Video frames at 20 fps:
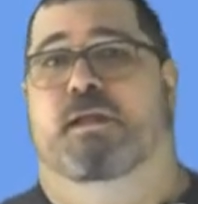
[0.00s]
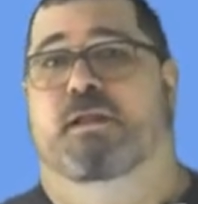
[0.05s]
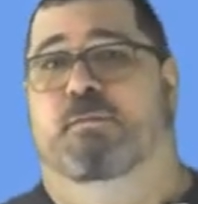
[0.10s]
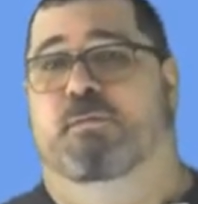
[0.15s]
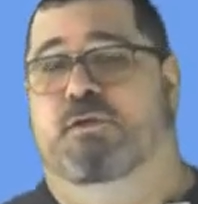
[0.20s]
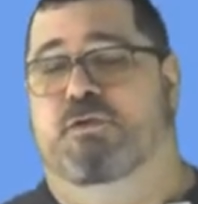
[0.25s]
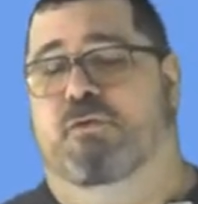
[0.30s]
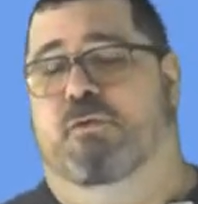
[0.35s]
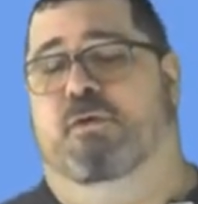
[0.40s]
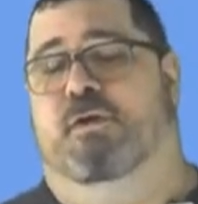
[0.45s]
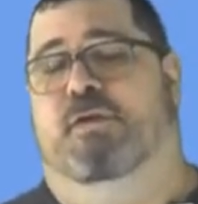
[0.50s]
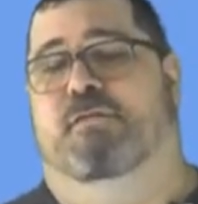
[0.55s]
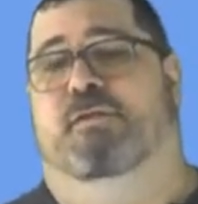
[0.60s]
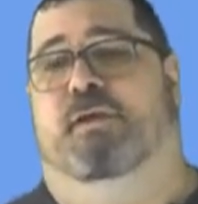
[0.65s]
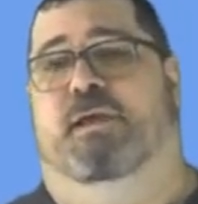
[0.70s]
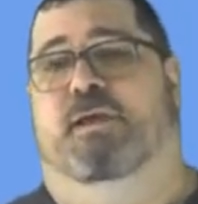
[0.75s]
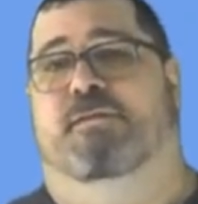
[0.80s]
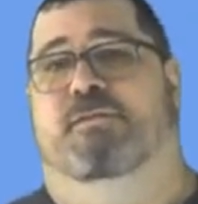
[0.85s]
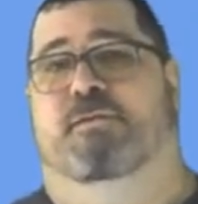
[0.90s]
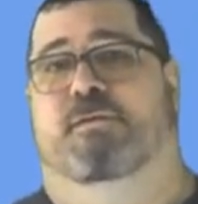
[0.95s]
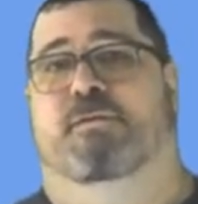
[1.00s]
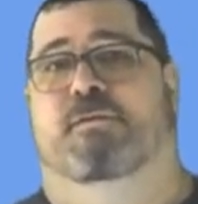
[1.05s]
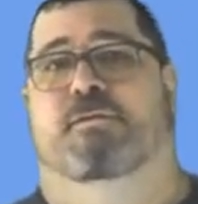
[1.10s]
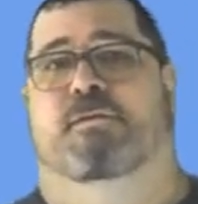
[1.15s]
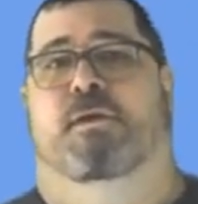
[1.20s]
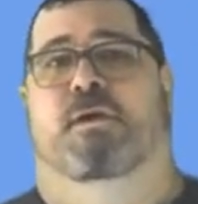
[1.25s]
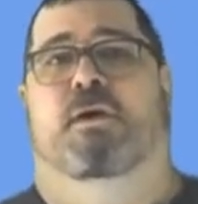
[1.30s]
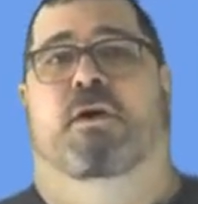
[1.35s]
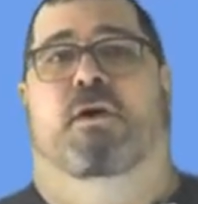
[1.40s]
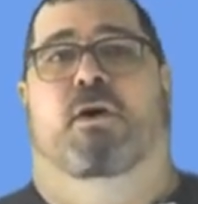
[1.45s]
In the majority of
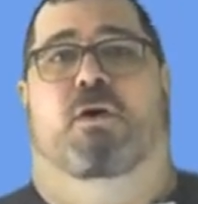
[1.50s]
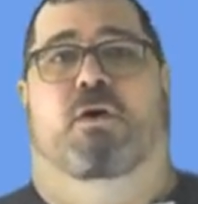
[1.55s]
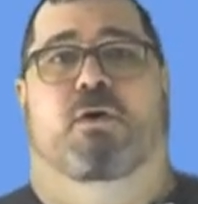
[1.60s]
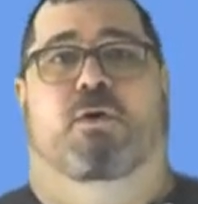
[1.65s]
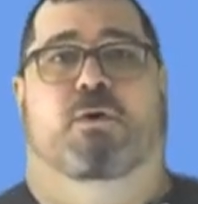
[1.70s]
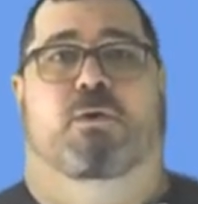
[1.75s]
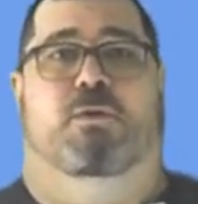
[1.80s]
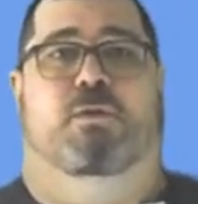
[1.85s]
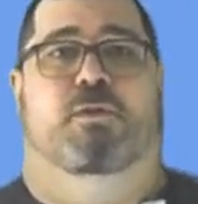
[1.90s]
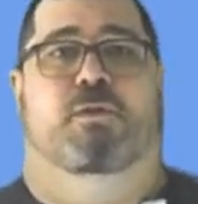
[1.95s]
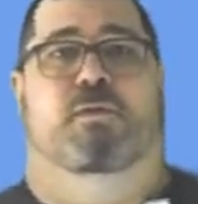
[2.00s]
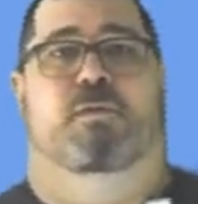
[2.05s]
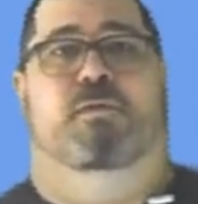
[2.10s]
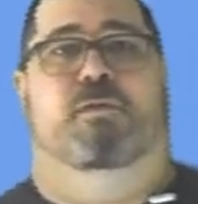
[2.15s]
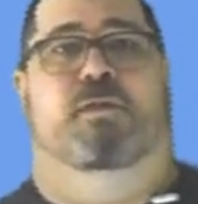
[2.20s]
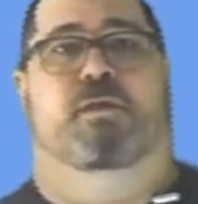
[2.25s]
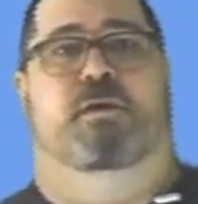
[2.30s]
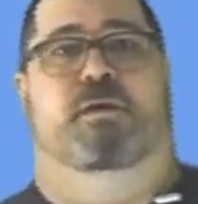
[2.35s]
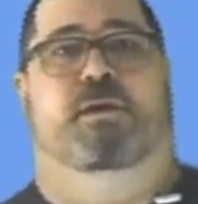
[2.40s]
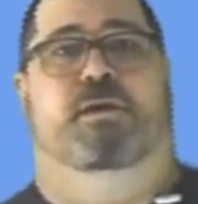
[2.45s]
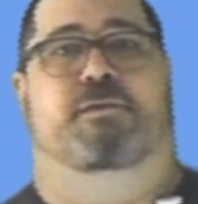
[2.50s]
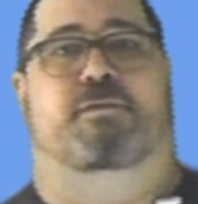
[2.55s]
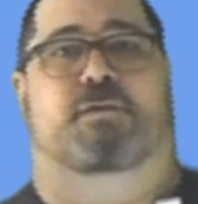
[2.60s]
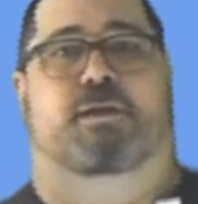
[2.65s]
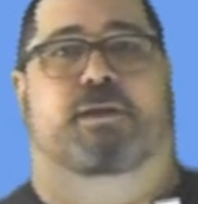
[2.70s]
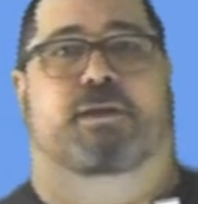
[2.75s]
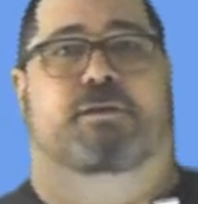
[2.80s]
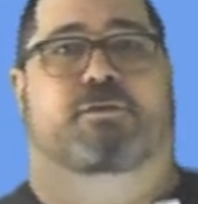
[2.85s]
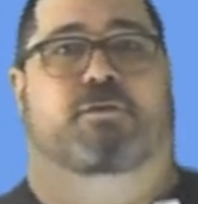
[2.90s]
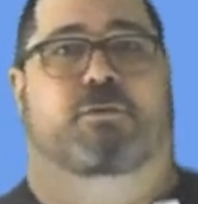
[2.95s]
cases, all the
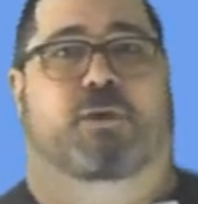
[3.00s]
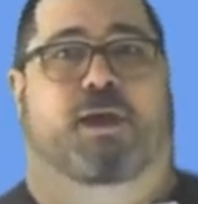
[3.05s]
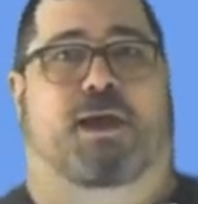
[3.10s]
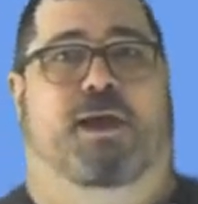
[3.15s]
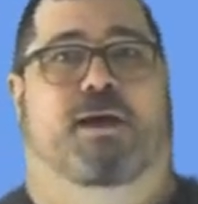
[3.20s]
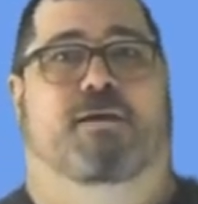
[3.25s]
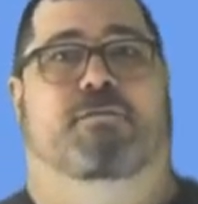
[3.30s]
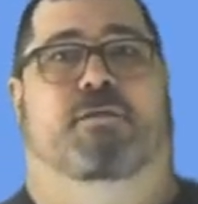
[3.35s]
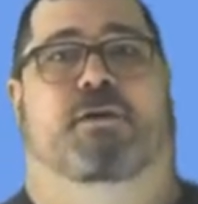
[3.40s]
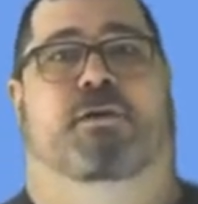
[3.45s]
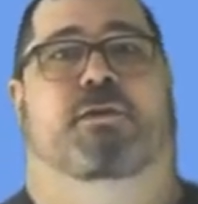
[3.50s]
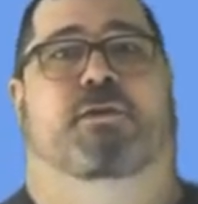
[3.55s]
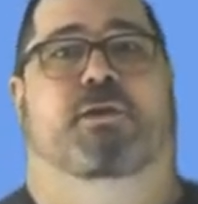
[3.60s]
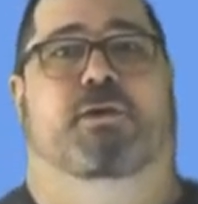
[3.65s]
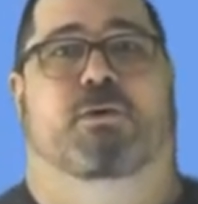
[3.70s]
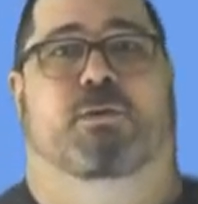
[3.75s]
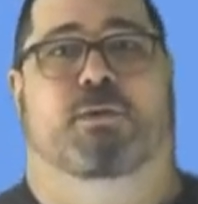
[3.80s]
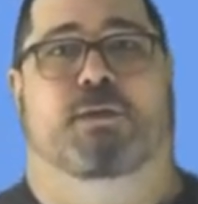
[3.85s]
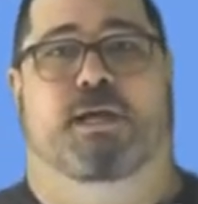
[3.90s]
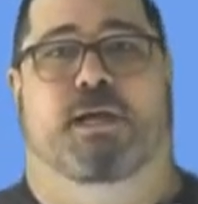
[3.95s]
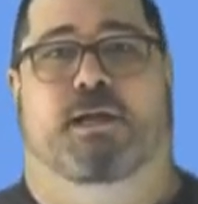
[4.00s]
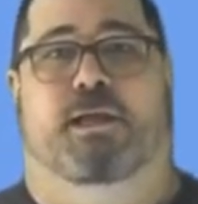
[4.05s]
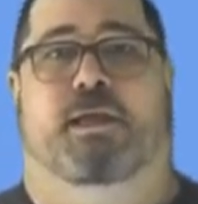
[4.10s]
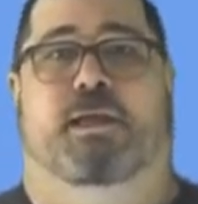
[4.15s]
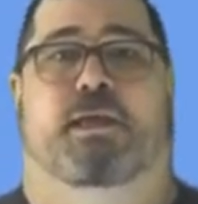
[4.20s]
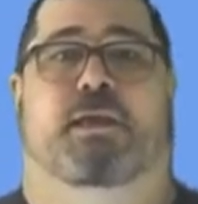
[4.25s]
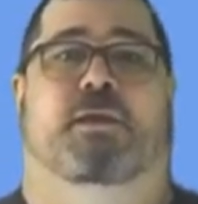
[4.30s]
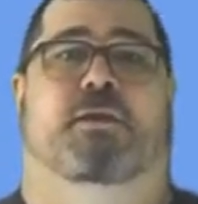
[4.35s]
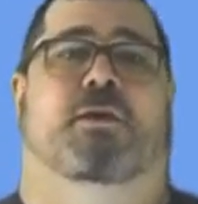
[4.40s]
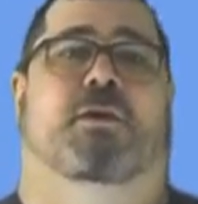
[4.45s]
settings you have under the old net
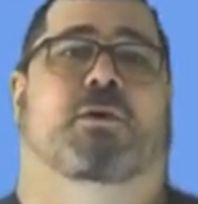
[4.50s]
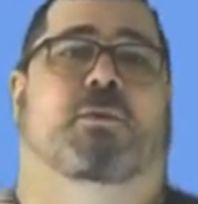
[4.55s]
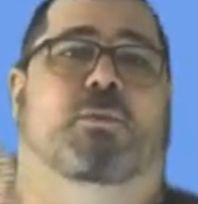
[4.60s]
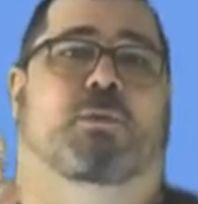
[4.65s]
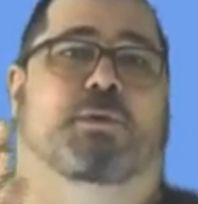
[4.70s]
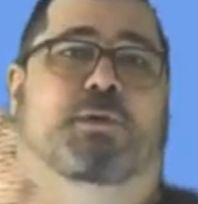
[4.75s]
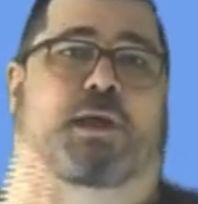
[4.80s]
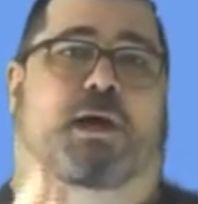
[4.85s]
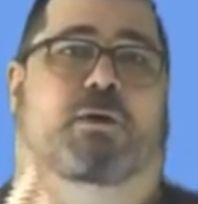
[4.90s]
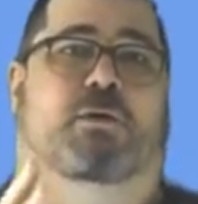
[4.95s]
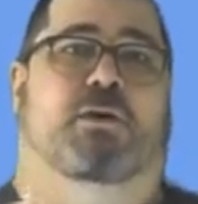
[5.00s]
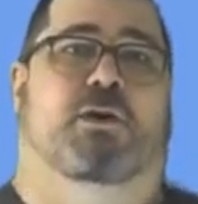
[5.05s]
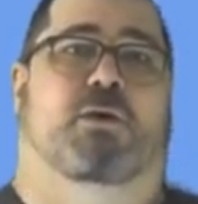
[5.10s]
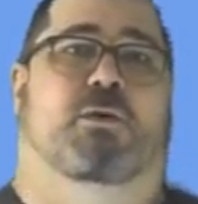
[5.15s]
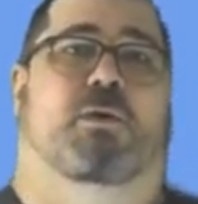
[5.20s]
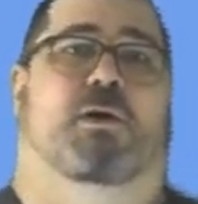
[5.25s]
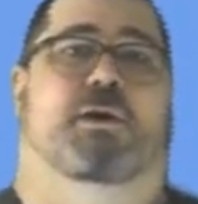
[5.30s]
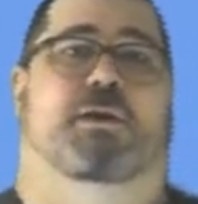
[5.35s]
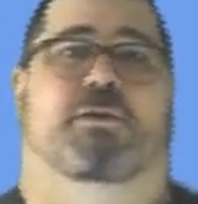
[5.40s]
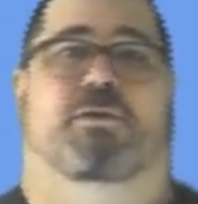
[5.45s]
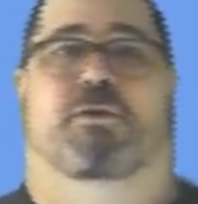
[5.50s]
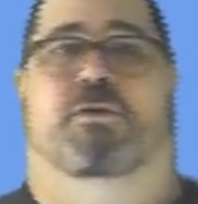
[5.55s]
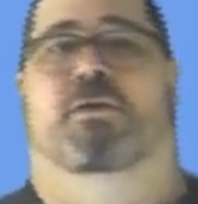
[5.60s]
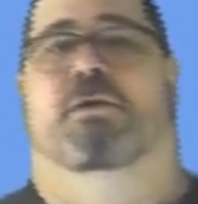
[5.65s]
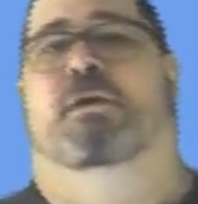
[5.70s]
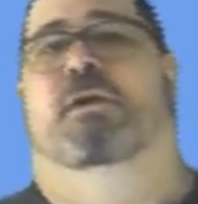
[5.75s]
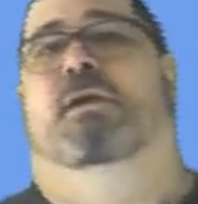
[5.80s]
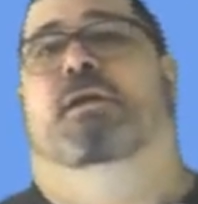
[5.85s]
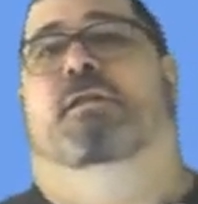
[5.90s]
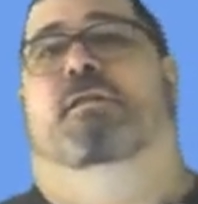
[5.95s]
key will now go
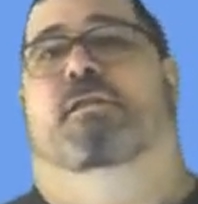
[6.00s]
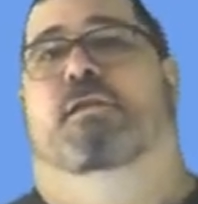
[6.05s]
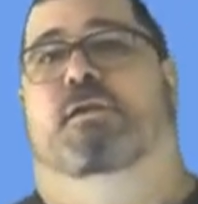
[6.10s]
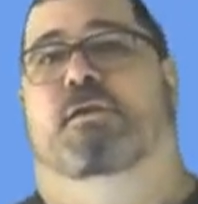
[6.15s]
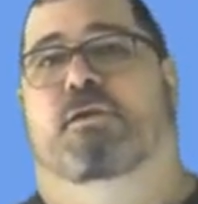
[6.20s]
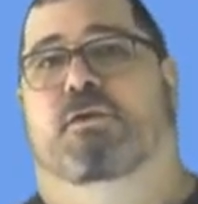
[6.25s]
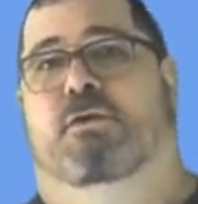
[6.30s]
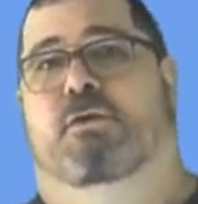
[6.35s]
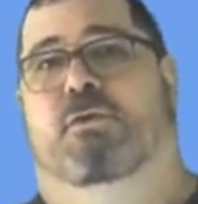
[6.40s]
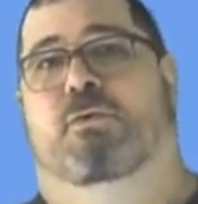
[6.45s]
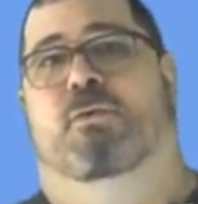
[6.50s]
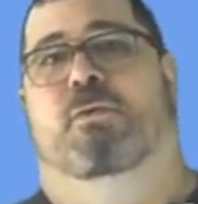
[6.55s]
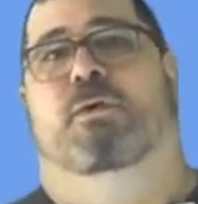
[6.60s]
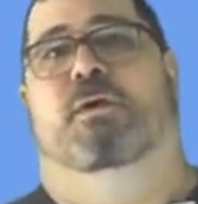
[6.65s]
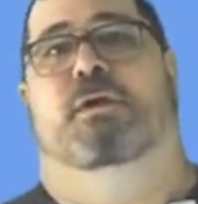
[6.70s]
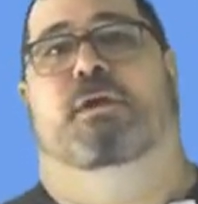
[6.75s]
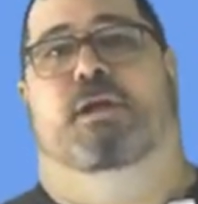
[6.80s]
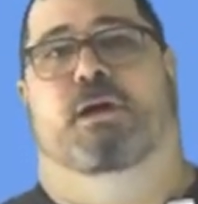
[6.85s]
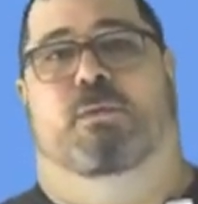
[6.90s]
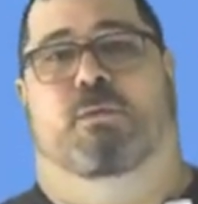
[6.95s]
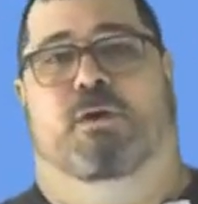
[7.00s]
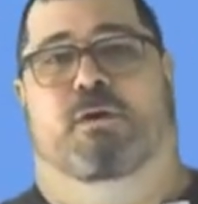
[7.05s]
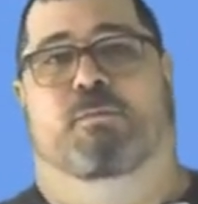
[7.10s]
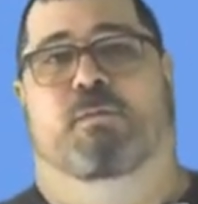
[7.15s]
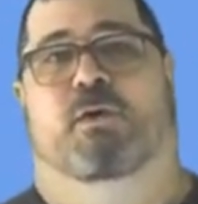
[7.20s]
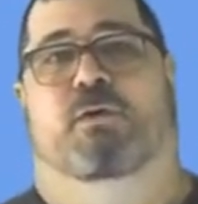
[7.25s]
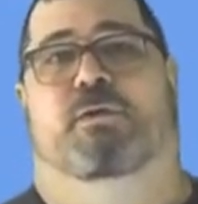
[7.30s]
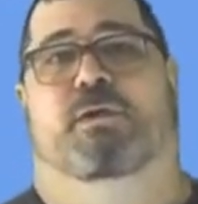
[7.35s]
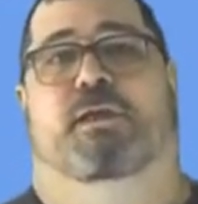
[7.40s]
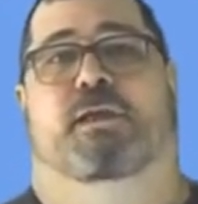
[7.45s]
under the new
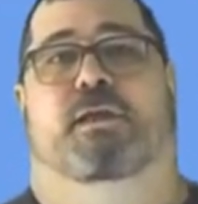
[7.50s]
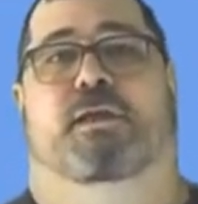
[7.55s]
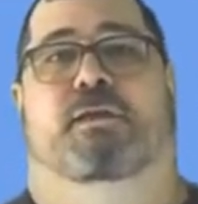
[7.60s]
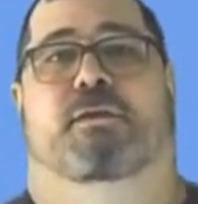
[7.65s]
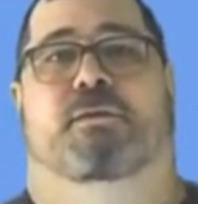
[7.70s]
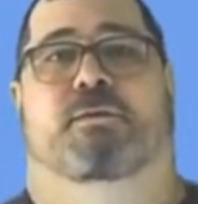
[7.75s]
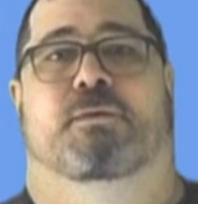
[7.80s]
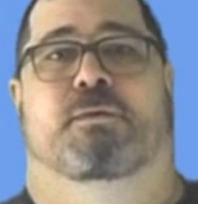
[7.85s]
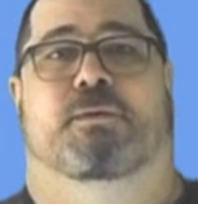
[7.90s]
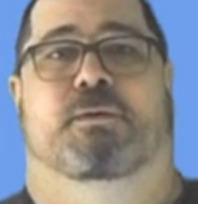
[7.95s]
network mode key.